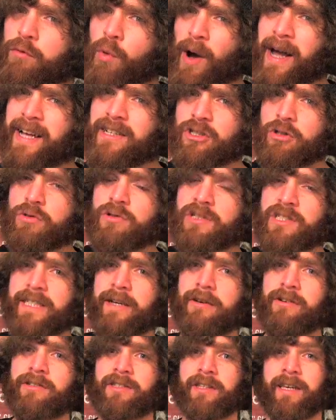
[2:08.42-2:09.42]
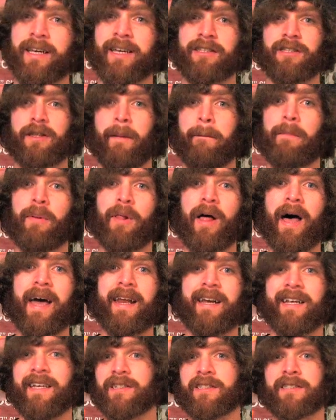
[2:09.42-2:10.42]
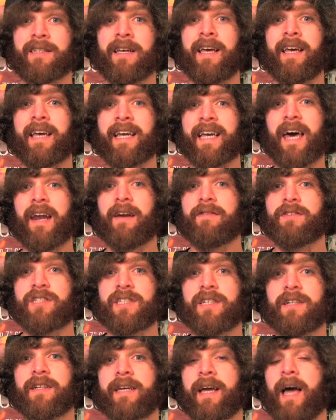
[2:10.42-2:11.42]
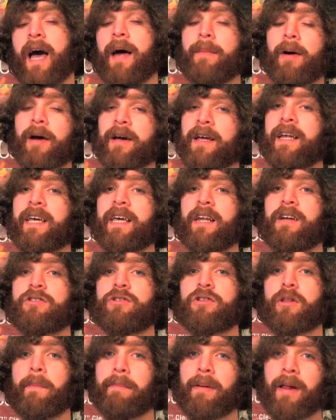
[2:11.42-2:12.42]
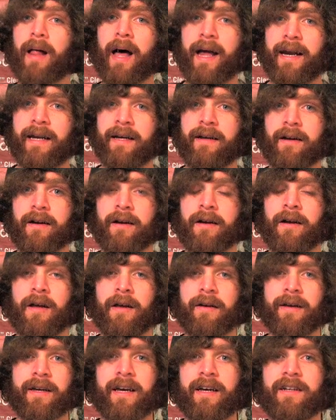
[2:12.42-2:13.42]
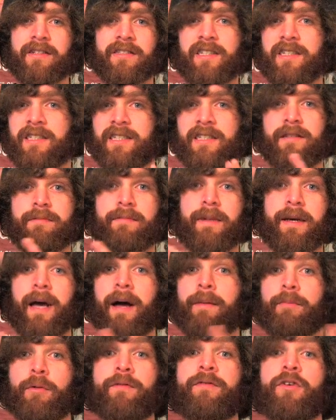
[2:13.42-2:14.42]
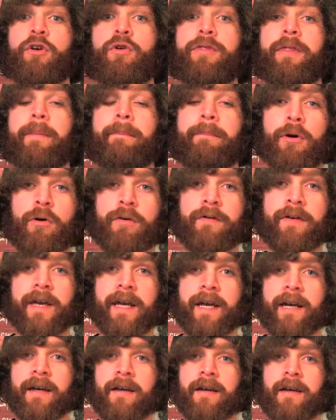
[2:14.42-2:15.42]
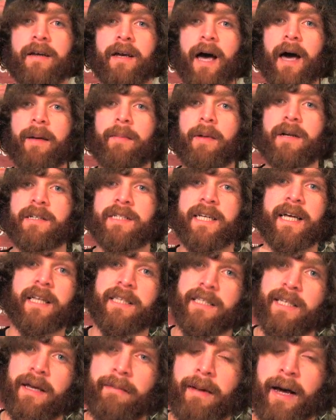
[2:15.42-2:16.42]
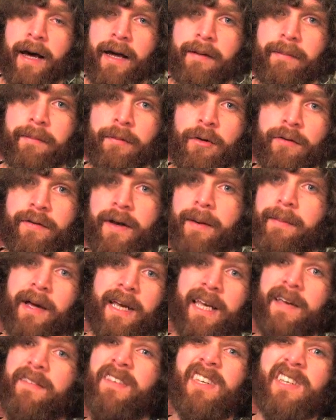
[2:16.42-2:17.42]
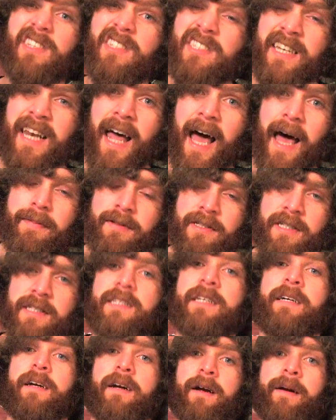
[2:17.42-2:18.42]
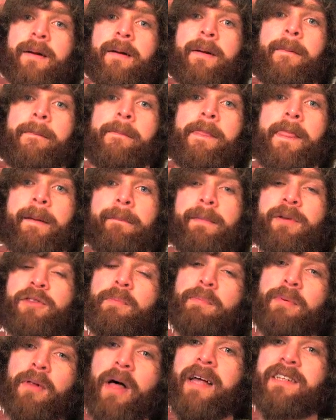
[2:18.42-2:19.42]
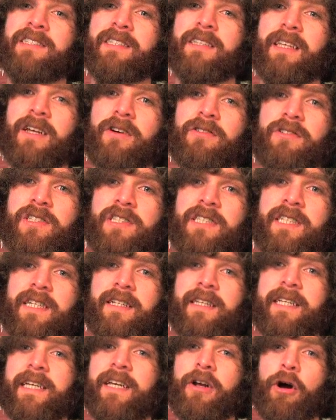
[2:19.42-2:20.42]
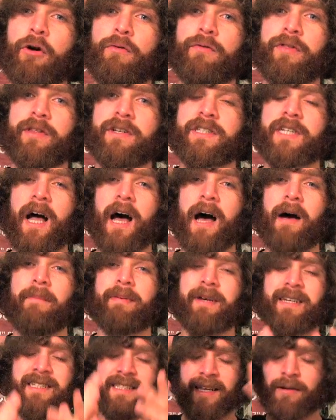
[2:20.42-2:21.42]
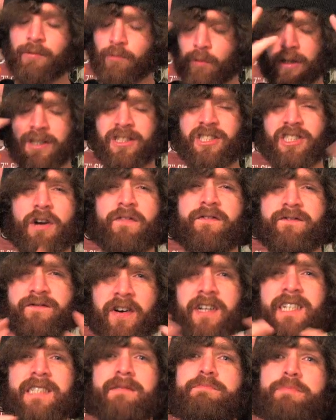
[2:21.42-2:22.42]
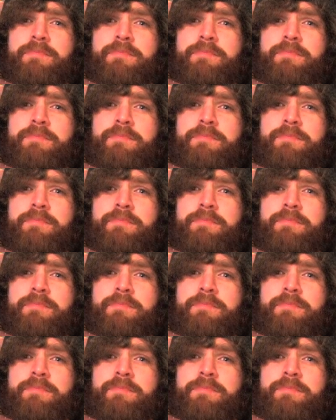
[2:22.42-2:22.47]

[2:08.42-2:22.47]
way too seriously because the plot is kind of silly. I'm not going to get into the plot here because this is me. I'm reviewing the movie. I'm not telling you about the movie. I'm not giving you a synopsis here. But the plot's a little silly and over the top, but it's like works so fucking